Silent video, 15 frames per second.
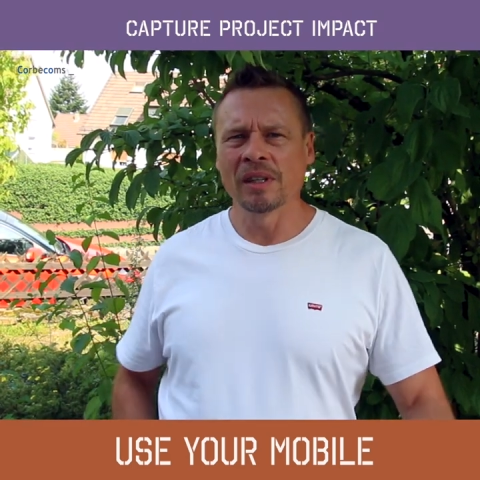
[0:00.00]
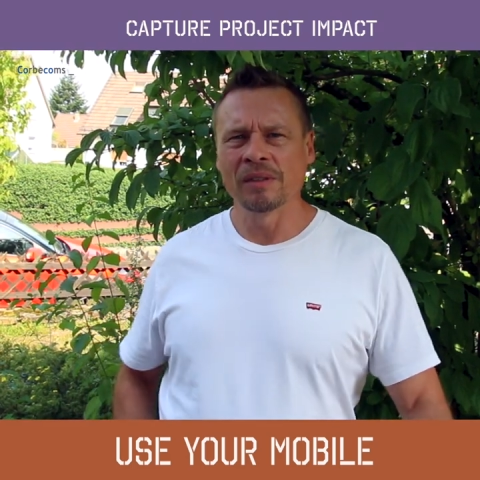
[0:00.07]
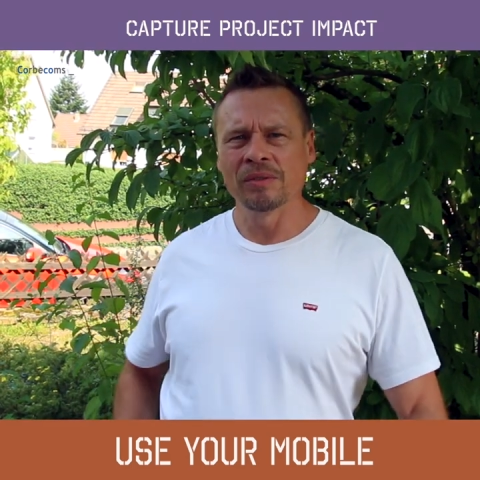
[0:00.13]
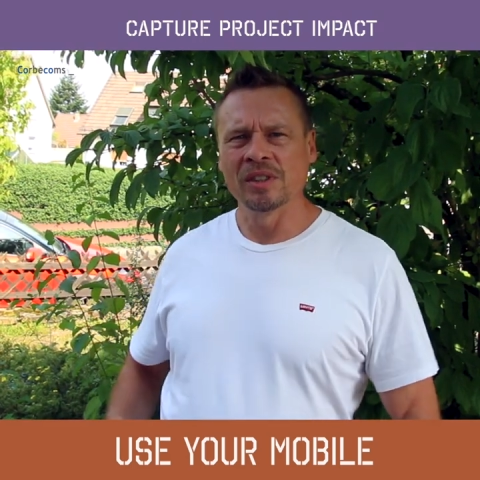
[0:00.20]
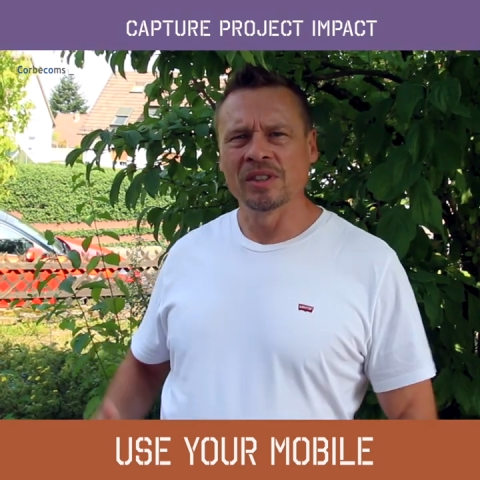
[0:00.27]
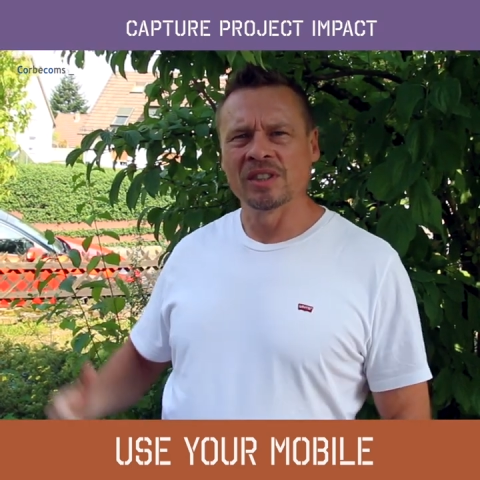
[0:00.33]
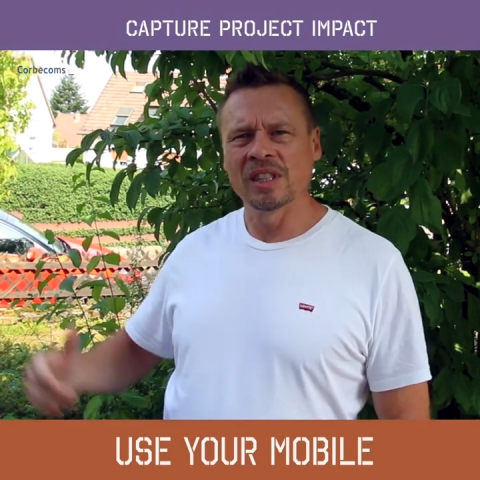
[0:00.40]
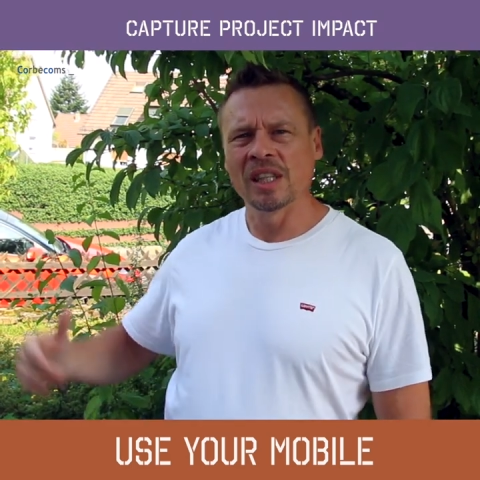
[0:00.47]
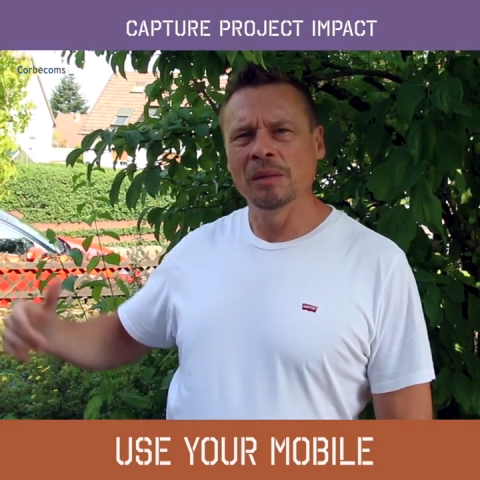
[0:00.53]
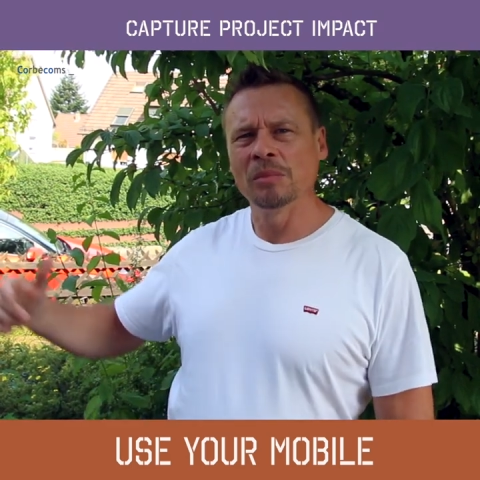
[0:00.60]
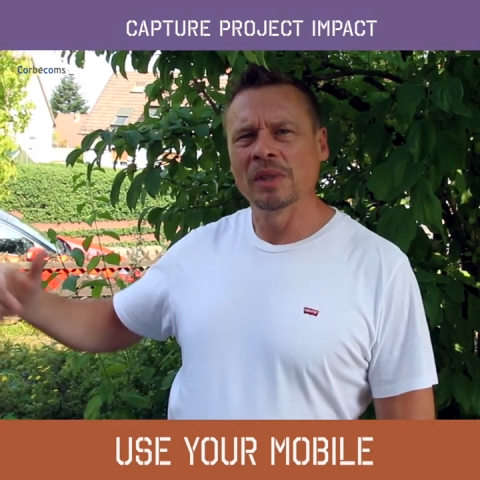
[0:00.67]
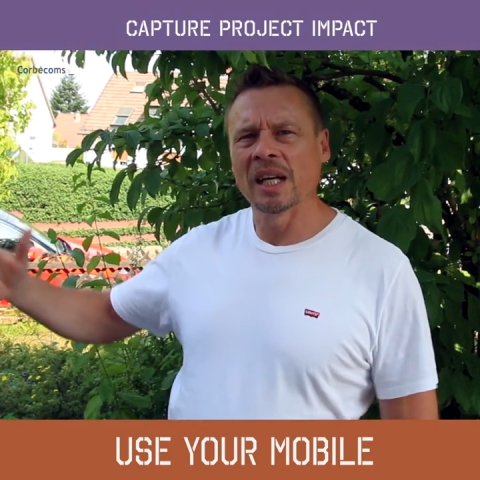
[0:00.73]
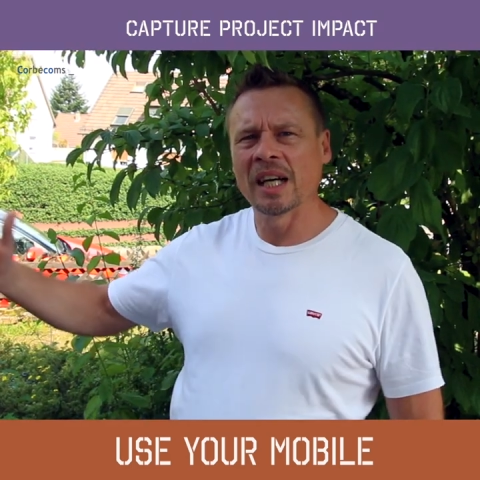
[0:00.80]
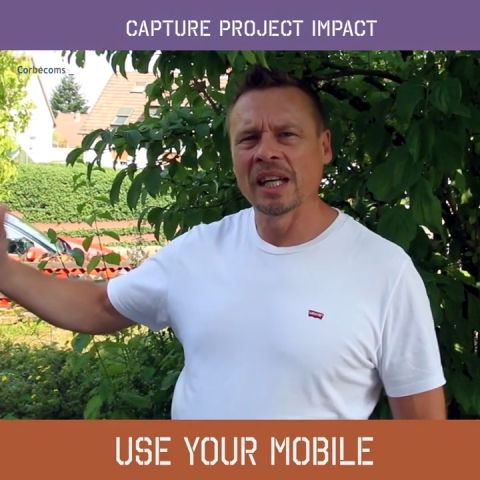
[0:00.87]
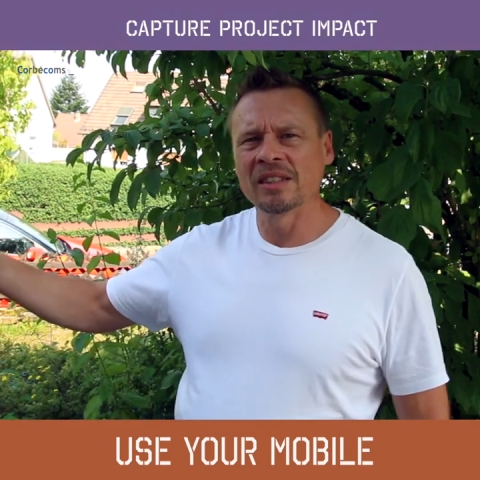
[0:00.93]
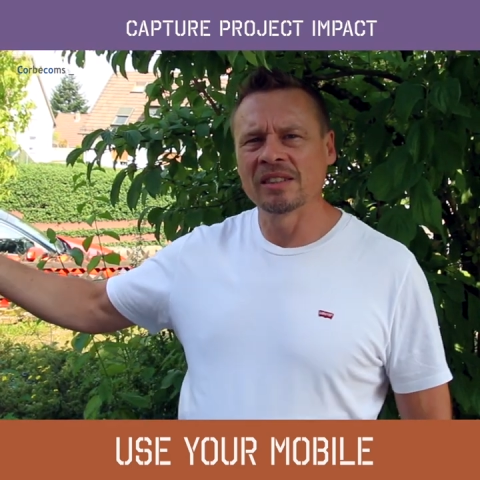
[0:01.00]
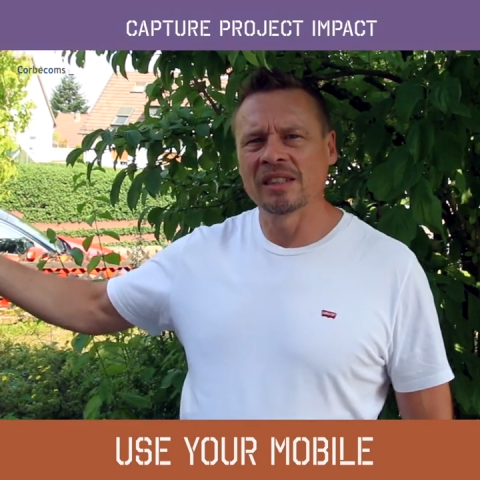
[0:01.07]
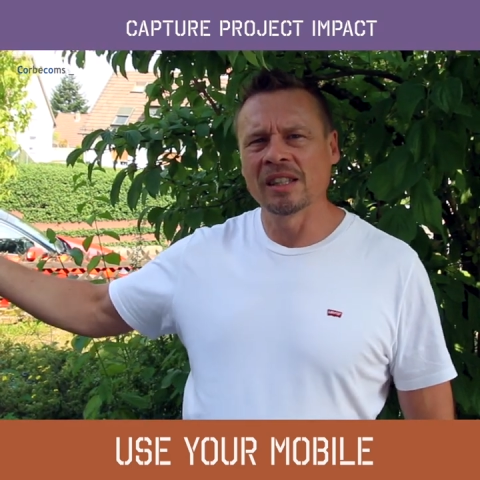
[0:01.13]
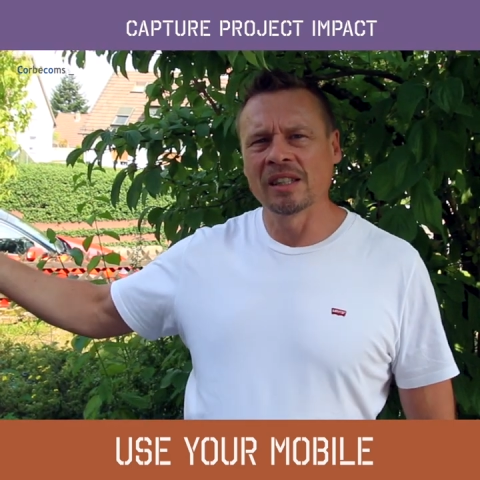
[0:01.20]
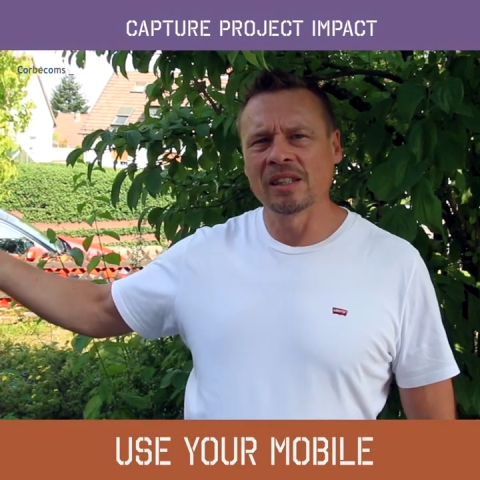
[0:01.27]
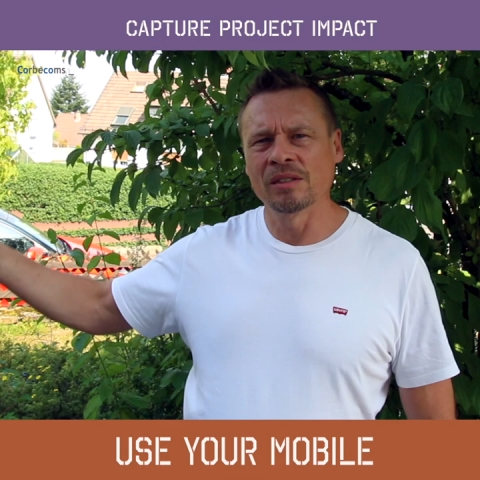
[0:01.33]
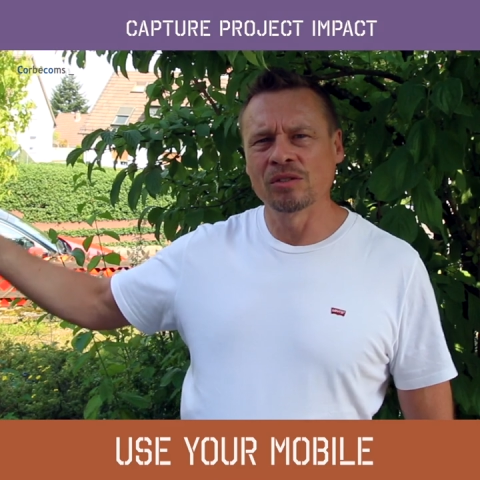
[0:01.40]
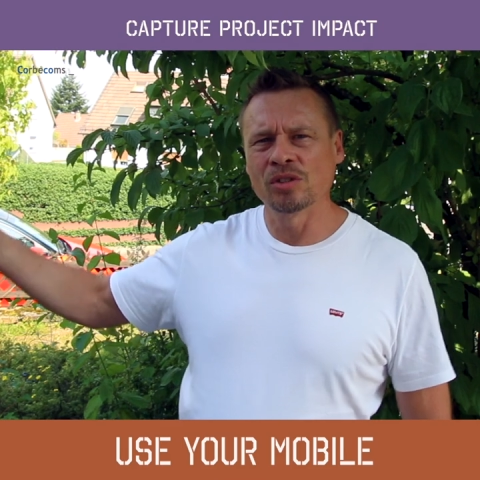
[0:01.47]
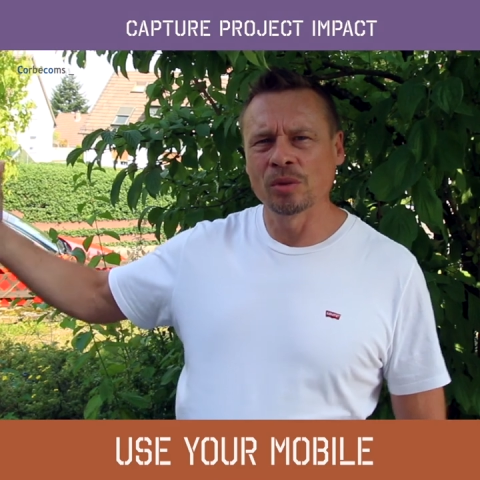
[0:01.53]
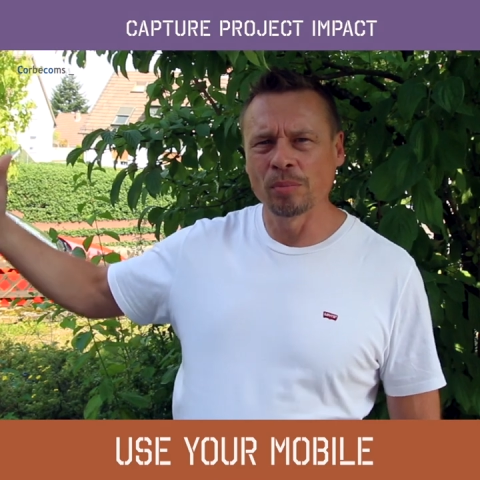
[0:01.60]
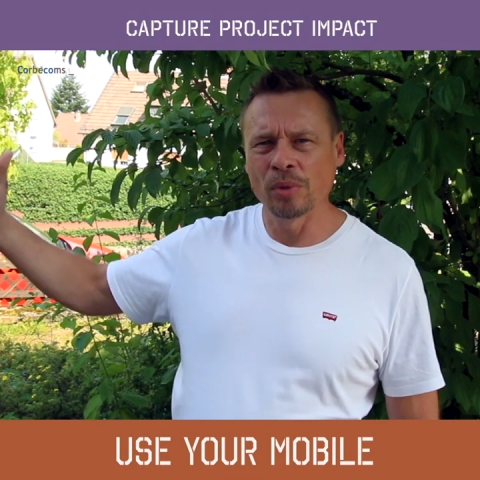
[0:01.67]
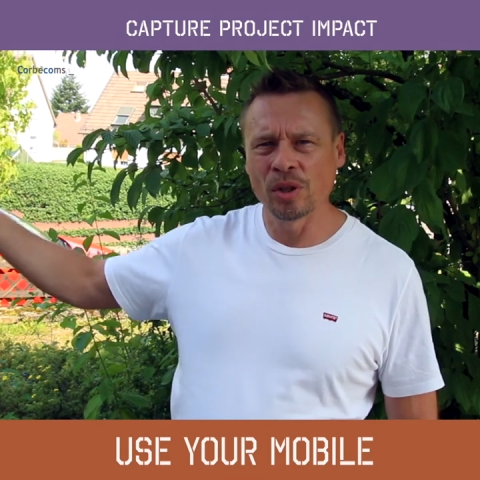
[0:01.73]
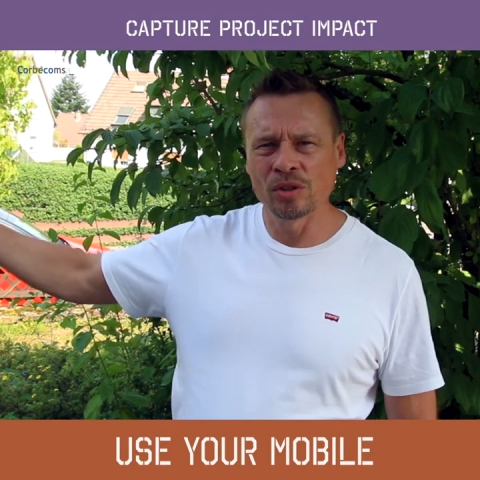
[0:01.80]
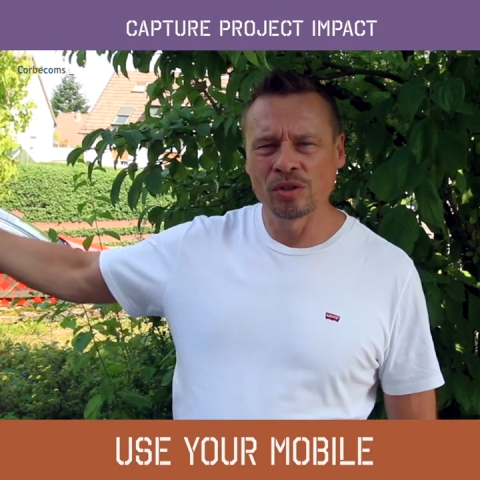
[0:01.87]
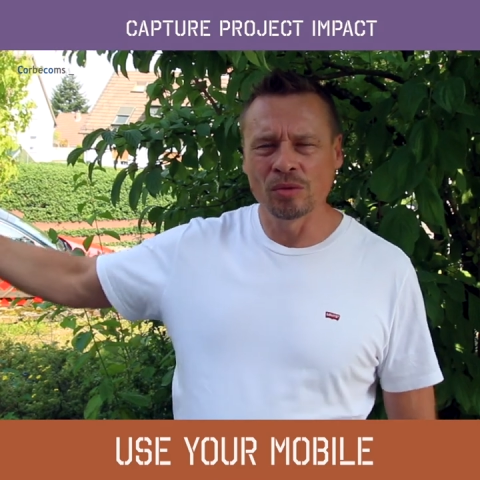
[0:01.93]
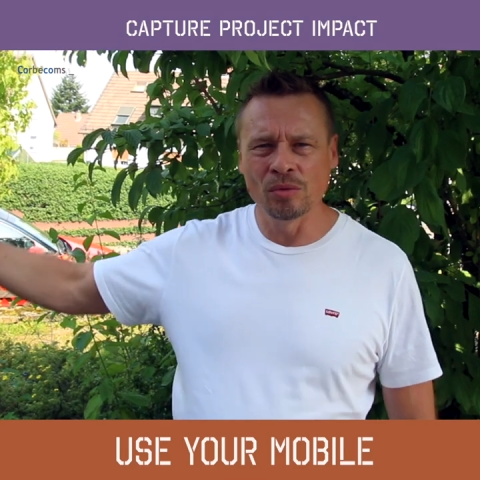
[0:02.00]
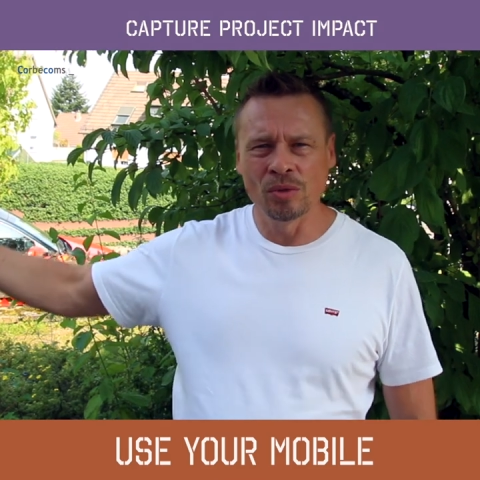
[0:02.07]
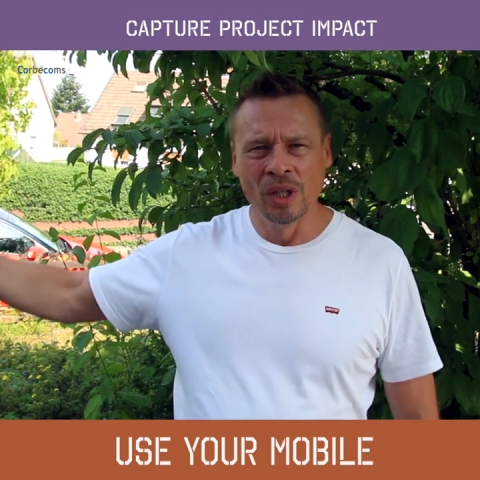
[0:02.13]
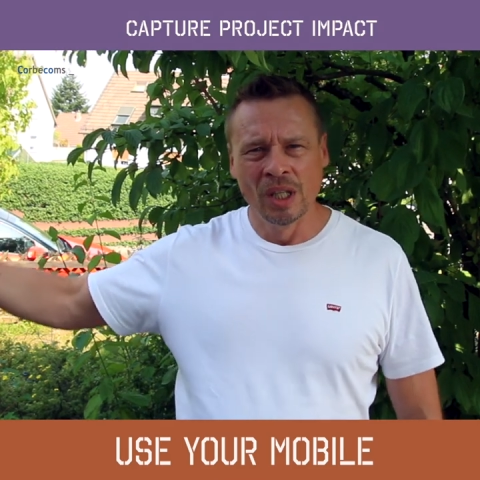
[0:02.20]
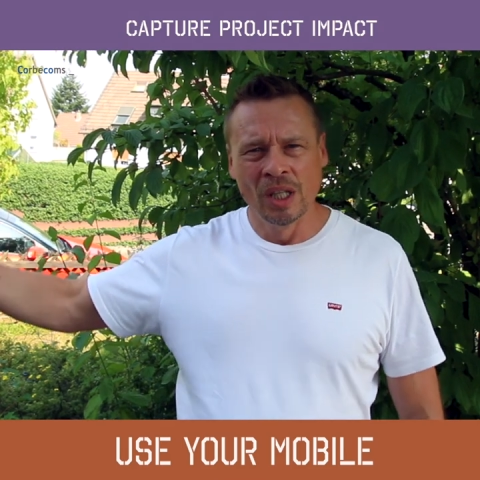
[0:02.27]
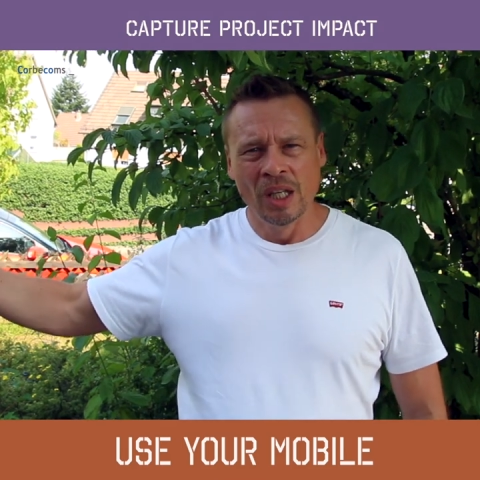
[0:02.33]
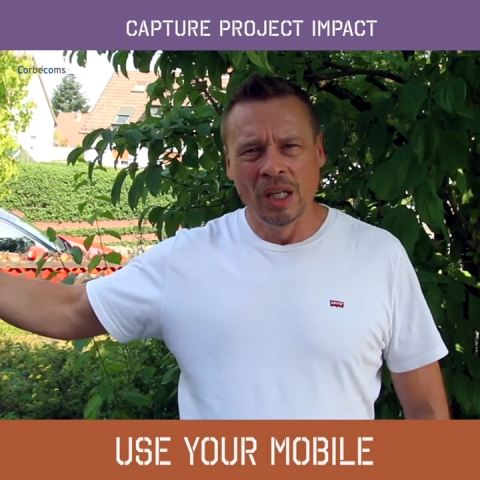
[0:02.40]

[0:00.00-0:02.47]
You have the same guys that are supposed to